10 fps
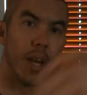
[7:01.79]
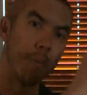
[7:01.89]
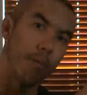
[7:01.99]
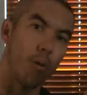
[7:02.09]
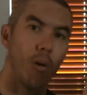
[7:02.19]

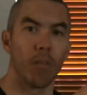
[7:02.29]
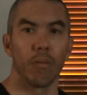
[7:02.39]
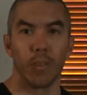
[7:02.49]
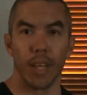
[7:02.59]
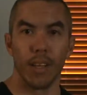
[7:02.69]
before
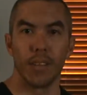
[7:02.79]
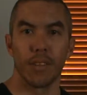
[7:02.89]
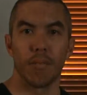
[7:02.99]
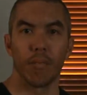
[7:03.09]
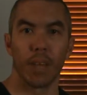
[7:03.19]

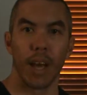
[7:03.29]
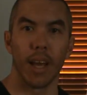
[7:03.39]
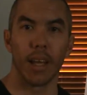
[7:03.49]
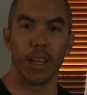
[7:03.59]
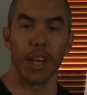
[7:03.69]
is.
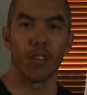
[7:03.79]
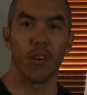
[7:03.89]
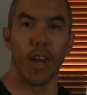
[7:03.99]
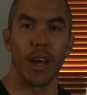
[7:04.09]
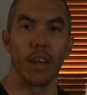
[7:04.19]
Okay?
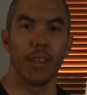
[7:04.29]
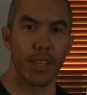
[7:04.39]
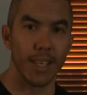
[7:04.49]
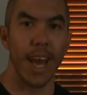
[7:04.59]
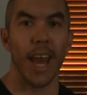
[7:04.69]
Yesterday is a
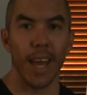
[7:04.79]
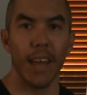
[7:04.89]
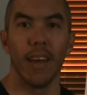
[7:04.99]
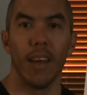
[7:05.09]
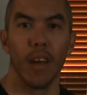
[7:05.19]

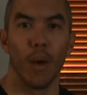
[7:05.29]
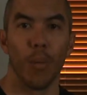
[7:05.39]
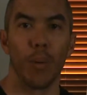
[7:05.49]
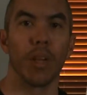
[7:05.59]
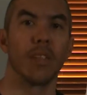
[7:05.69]
day,
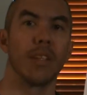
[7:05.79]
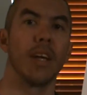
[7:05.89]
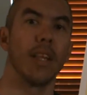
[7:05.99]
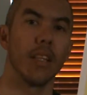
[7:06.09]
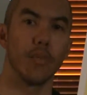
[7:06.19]
but it's the
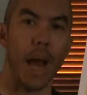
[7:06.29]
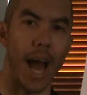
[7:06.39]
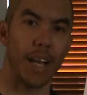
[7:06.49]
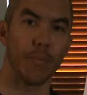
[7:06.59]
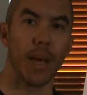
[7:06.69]
day that's
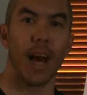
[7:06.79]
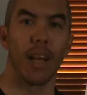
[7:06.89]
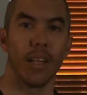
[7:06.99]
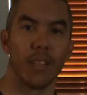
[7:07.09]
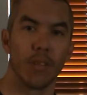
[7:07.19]
passed
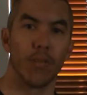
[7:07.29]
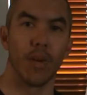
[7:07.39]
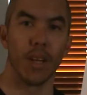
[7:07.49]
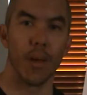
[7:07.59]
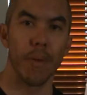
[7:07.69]
behind us.
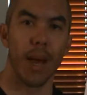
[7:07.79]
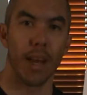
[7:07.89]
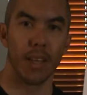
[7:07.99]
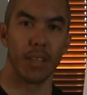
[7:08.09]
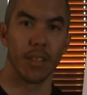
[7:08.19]
One day
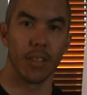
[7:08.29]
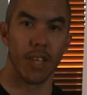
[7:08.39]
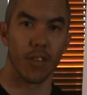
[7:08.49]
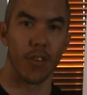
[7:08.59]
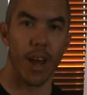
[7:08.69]
behind us is
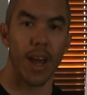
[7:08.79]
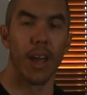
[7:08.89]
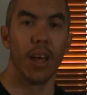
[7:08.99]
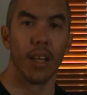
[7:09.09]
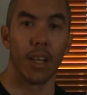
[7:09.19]
yesterday.
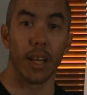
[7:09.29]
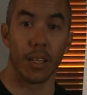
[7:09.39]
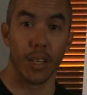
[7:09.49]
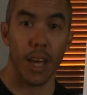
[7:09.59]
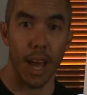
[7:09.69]
Like
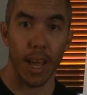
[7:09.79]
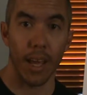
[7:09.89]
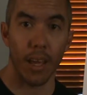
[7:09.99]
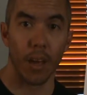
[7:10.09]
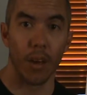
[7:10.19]

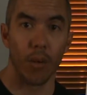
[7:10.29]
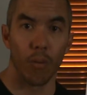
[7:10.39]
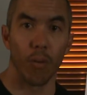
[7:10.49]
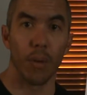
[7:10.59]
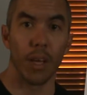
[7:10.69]
today
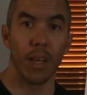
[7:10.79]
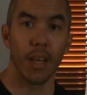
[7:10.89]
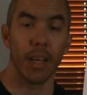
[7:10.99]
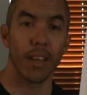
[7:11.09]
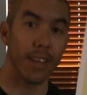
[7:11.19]
will
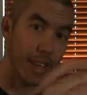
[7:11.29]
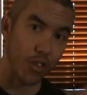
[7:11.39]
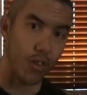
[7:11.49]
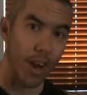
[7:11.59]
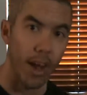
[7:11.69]
be
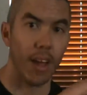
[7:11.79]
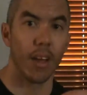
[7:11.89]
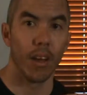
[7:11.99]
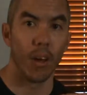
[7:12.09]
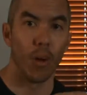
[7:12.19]
yesterday
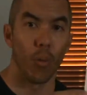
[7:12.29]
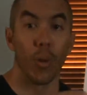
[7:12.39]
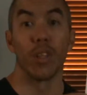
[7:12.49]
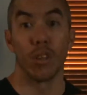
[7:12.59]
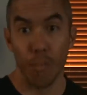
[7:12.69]

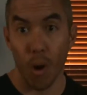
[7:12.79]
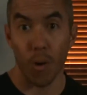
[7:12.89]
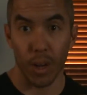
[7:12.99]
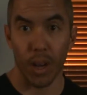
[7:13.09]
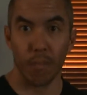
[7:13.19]
when
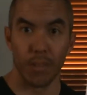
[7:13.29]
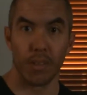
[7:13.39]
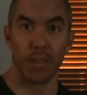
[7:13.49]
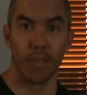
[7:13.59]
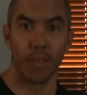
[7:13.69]
tomorrow
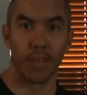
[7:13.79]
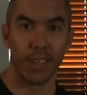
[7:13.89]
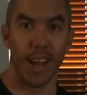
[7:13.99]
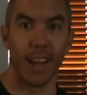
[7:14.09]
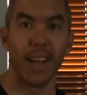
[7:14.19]
comes.
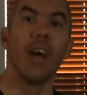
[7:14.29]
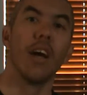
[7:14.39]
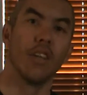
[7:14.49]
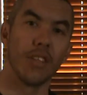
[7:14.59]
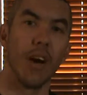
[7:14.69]
Okay?
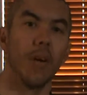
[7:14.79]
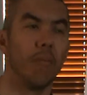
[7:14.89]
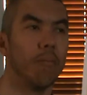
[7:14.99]
So,